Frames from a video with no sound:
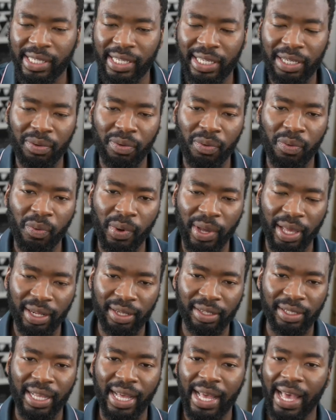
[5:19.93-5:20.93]
Well,
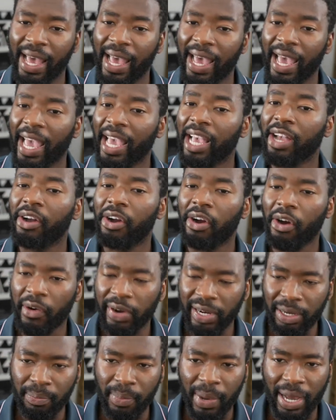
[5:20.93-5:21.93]
incurring
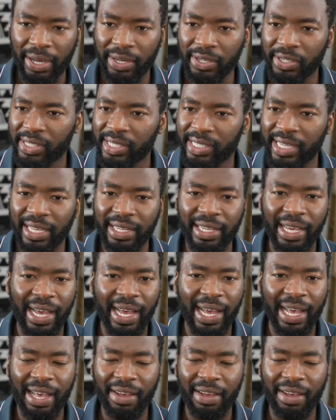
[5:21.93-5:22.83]
bias can have